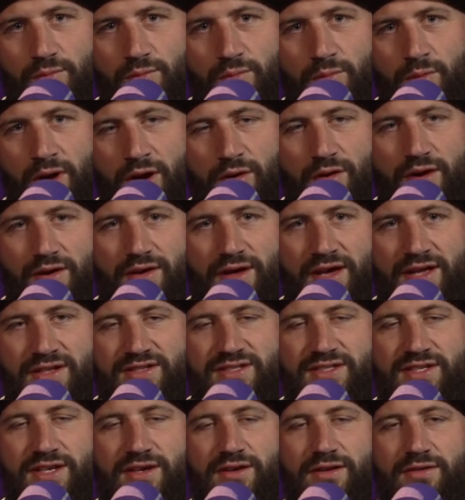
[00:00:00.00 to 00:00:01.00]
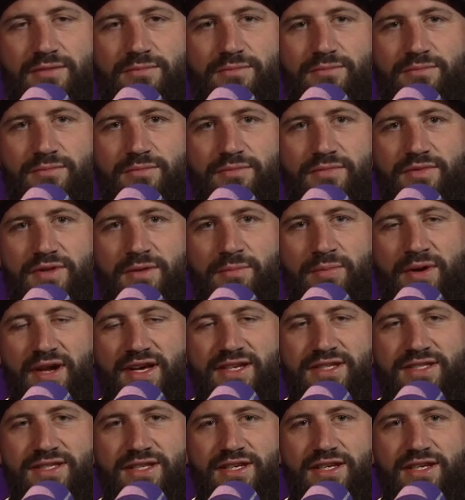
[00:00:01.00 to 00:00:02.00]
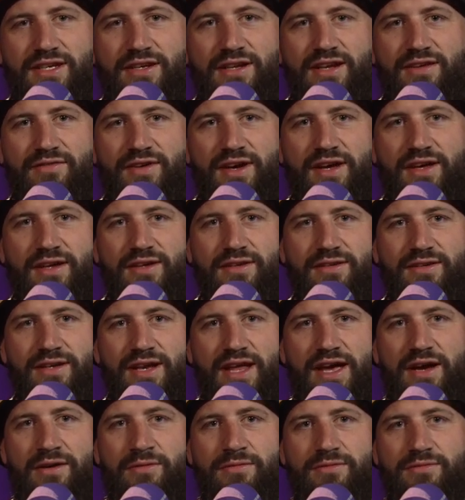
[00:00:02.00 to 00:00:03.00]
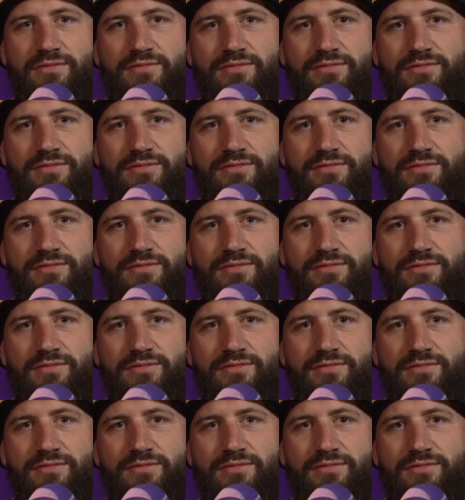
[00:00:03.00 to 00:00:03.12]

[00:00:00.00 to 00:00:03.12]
Where uh, insert the place that you live at now.